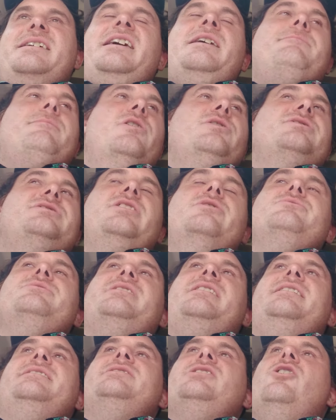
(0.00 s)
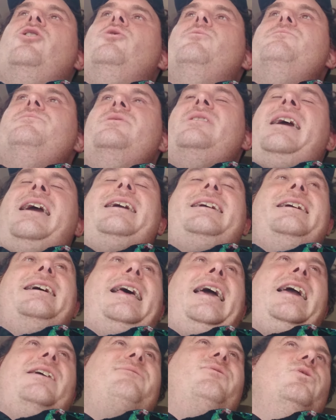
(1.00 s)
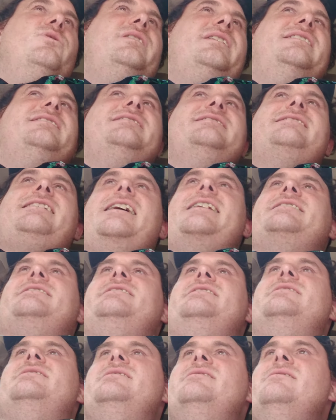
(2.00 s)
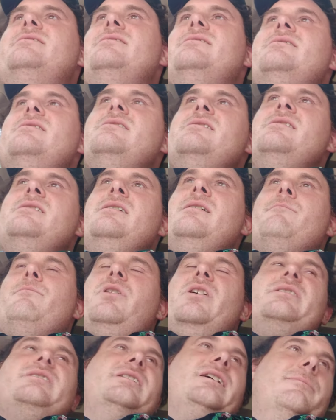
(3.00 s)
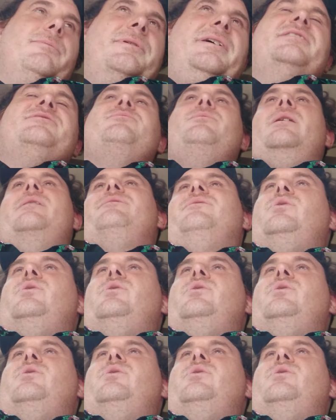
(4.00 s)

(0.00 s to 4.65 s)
keep most of those kids home. You get a handful of kids in Texas, pluck a couple kids from like